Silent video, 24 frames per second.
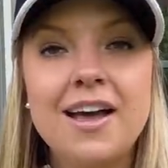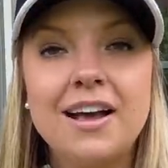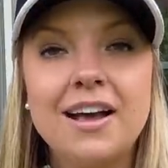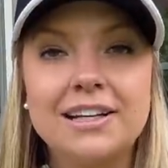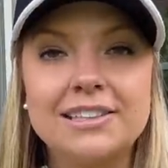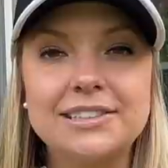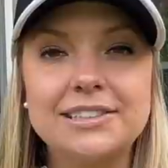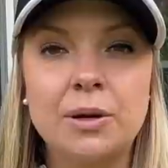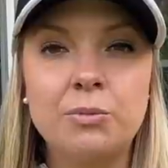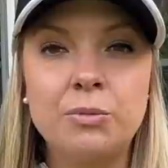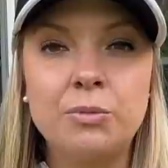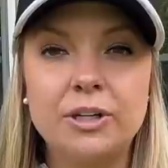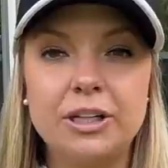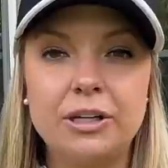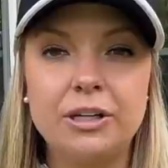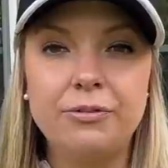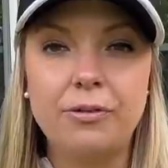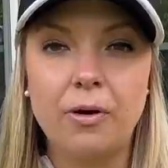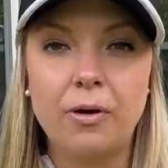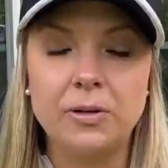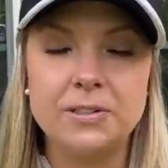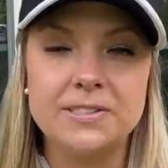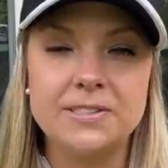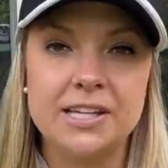because I'm really
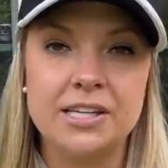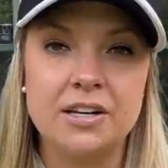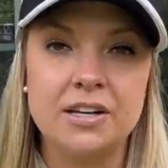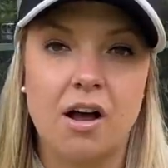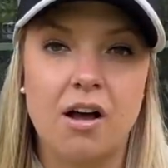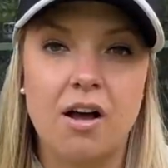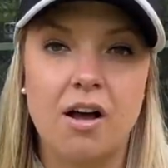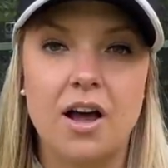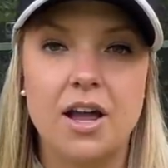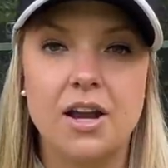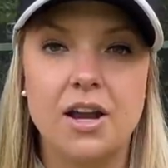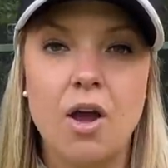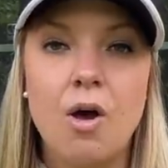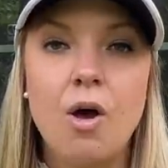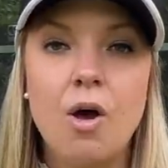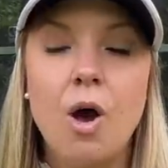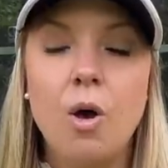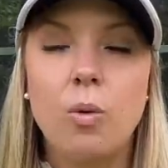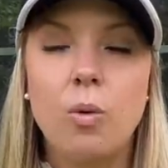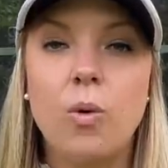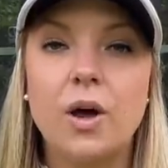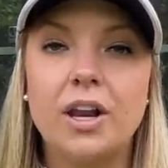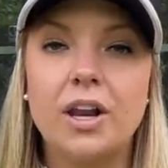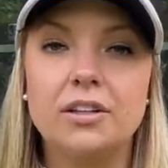focusing on
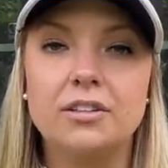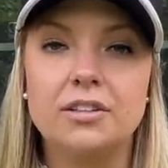what